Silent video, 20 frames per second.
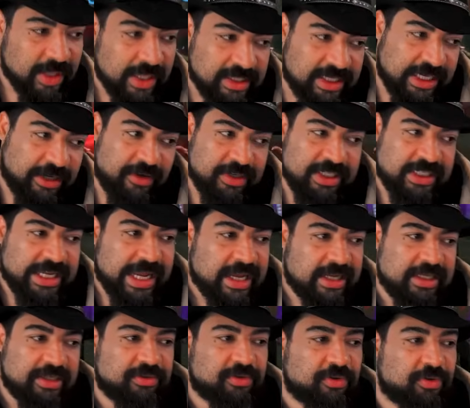The decrease
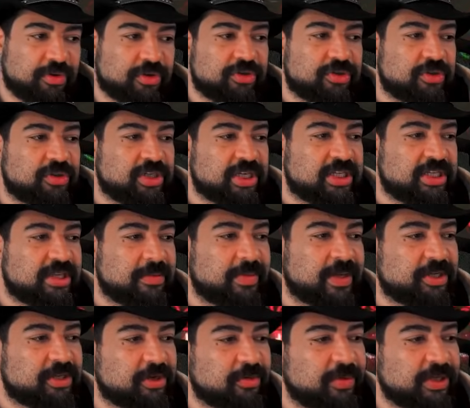attack is crucial just to
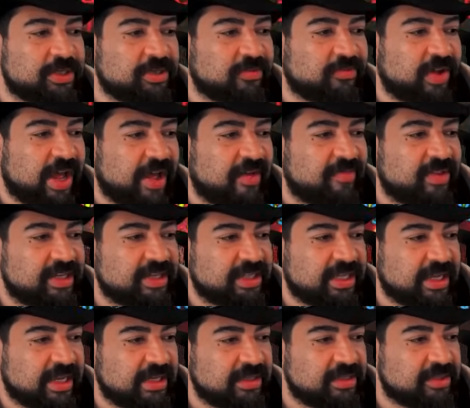make sure we survive these
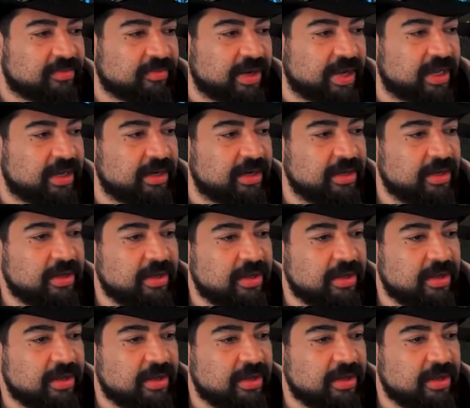hits, right?